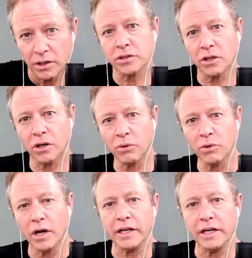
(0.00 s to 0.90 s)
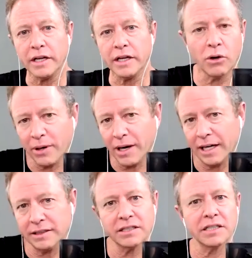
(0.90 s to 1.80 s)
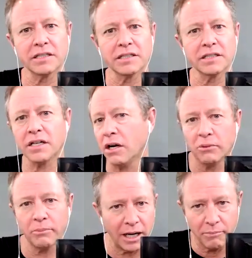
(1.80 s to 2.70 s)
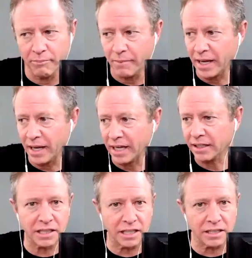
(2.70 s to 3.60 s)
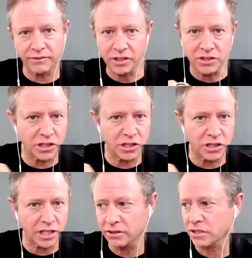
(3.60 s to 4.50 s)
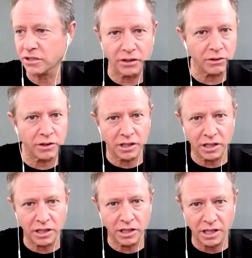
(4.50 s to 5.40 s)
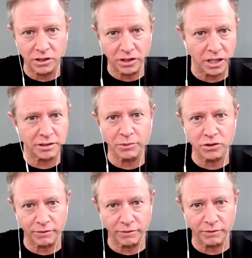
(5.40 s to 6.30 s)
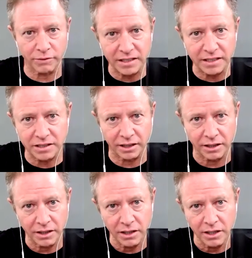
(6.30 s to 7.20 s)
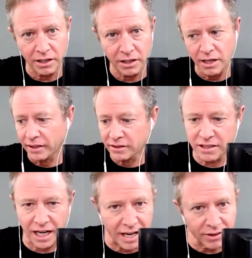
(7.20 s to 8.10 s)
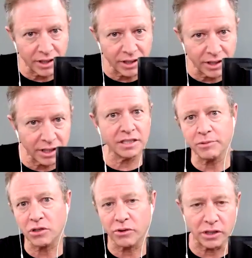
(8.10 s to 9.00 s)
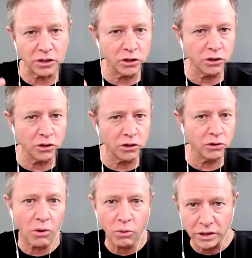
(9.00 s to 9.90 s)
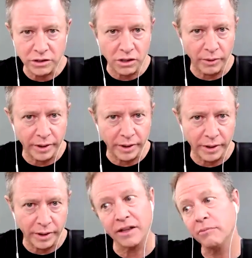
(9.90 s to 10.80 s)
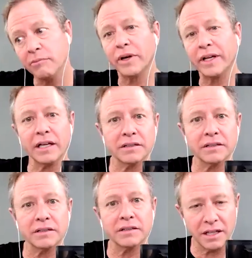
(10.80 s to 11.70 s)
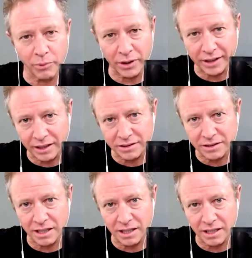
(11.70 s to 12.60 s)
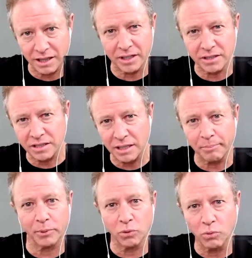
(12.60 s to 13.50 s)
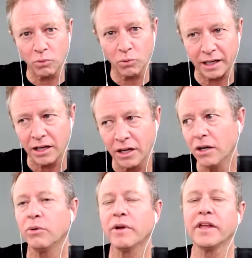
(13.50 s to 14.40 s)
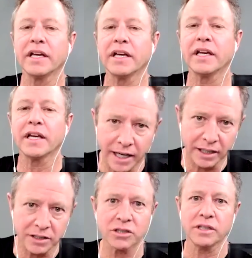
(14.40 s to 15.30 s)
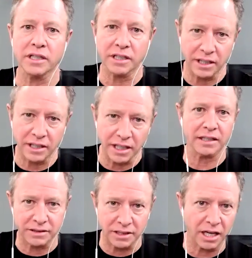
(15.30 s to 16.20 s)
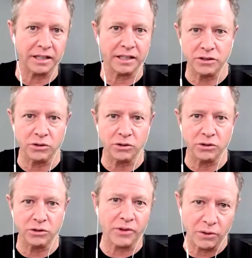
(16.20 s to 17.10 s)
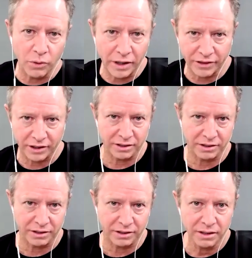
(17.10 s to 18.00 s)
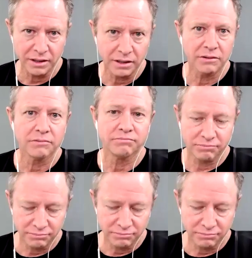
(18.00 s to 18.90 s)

So your practice is all about making sense of the challenges that your clients and customers are facing, diving in deep so that you know what's going on, and then bringing to bringing it to them in a simple way where they can actually get it done and do something with it. Make sense?